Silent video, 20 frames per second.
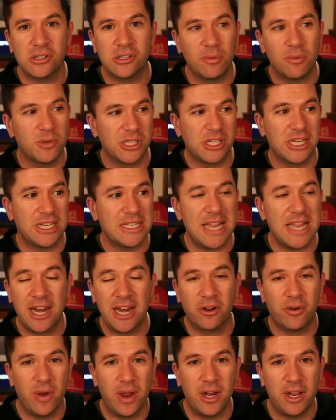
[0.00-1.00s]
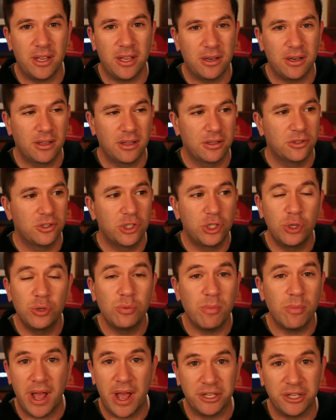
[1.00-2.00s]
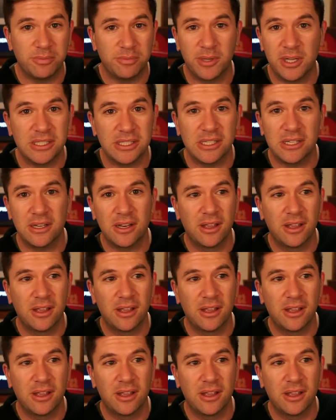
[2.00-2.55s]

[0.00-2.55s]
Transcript: almost to denigrate it too much because